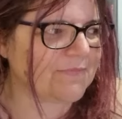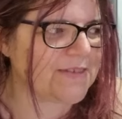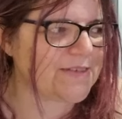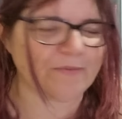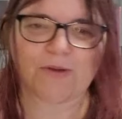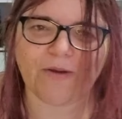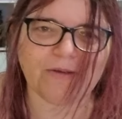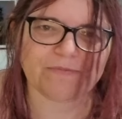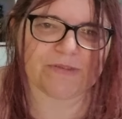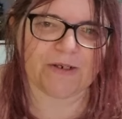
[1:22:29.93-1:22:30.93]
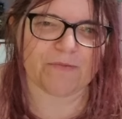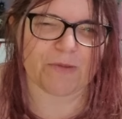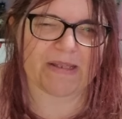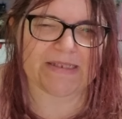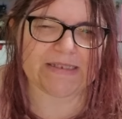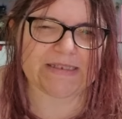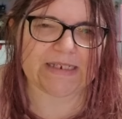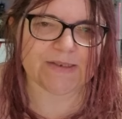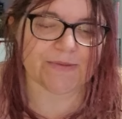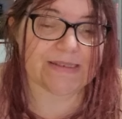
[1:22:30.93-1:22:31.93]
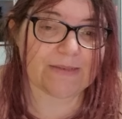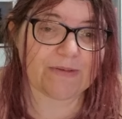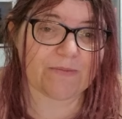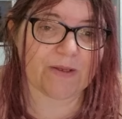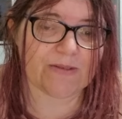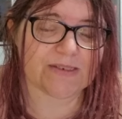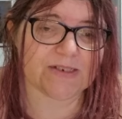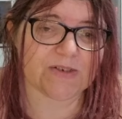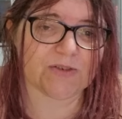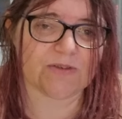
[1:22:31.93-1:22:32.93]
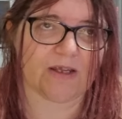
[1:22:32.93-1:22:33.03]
So I've got, I've got about 6 or 7 of those to do.